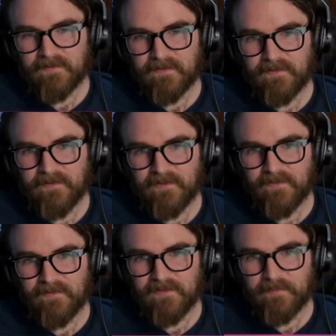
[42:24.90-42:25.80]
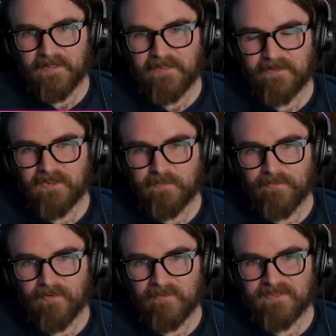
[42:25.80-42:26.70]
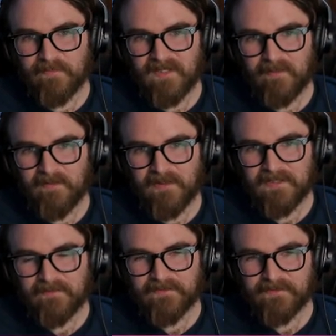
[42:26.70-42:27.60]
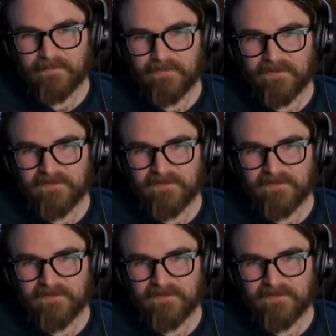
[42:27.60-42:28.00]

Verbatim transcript: You know, depending on your performance, Bob, I might give you some points.